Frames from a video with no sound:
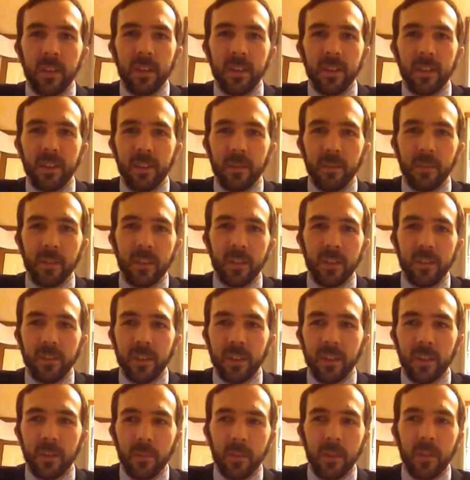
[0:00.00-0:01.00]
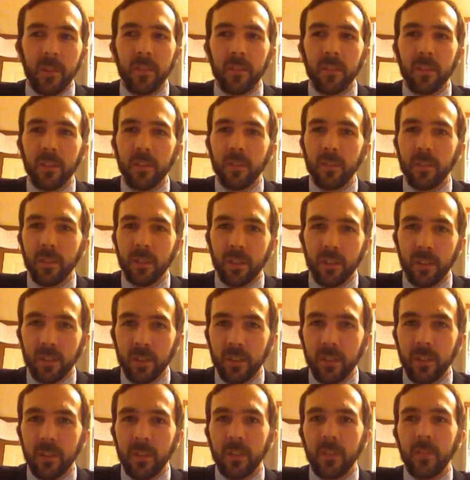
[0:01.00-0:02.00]
Think about really what
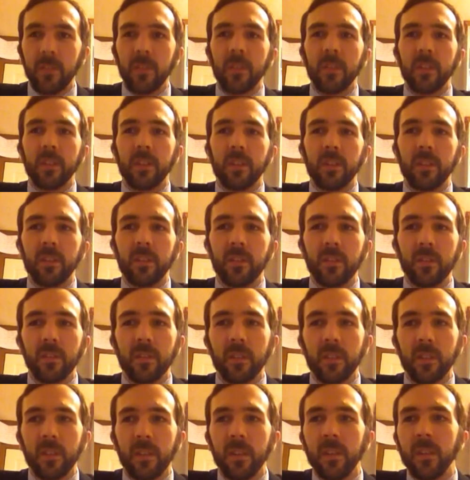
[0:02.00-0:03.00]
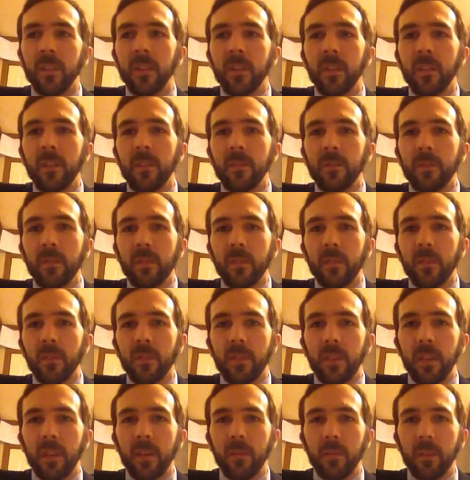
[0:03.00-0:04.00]
good you could really do
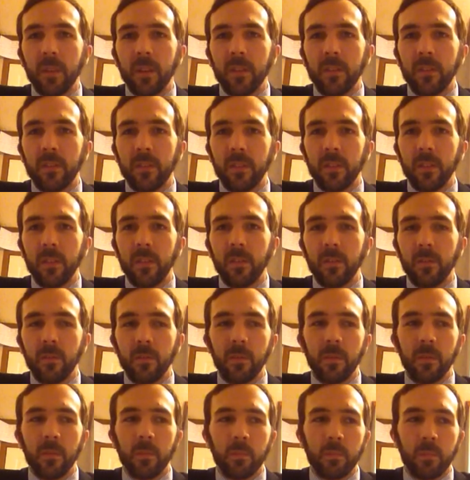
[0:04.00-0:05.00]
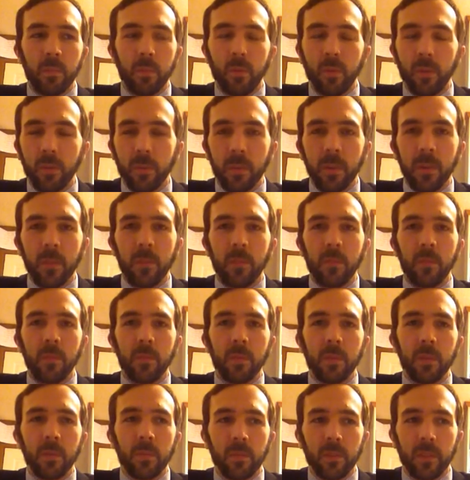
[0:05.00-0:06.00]
with that much, poor people,
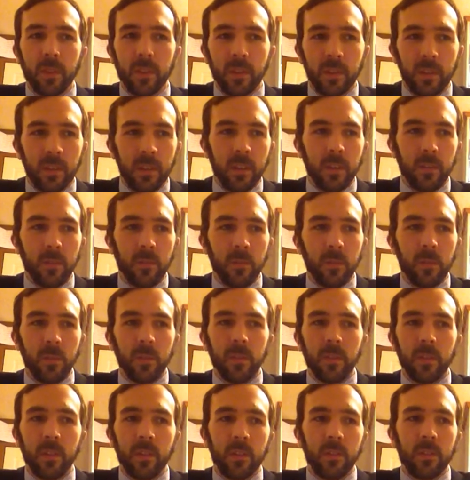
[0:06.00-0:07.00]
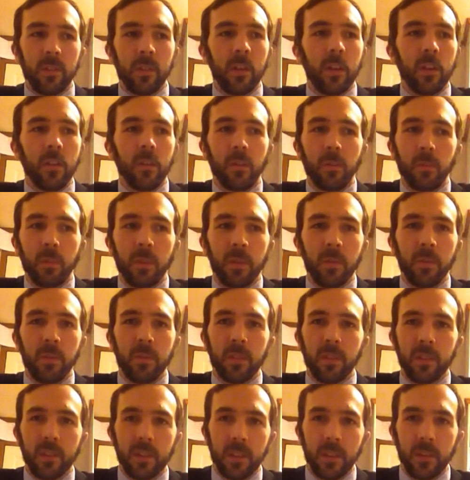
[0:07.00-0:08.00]
people that need food, that are starving,
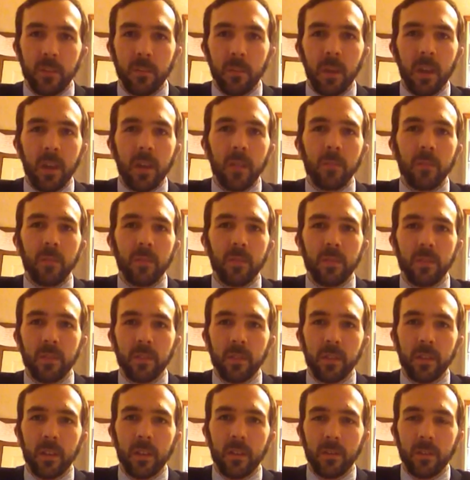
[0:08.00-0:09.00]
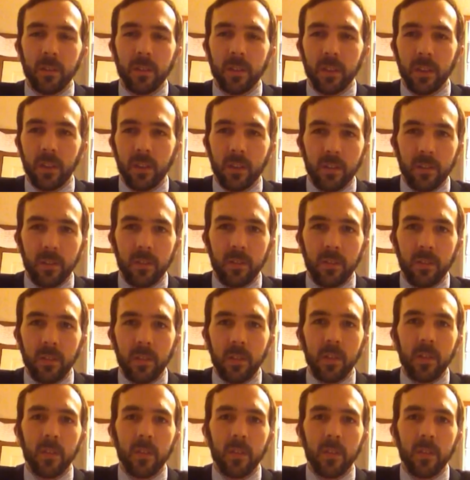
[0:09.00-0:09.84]
people that need Bibles and everything else,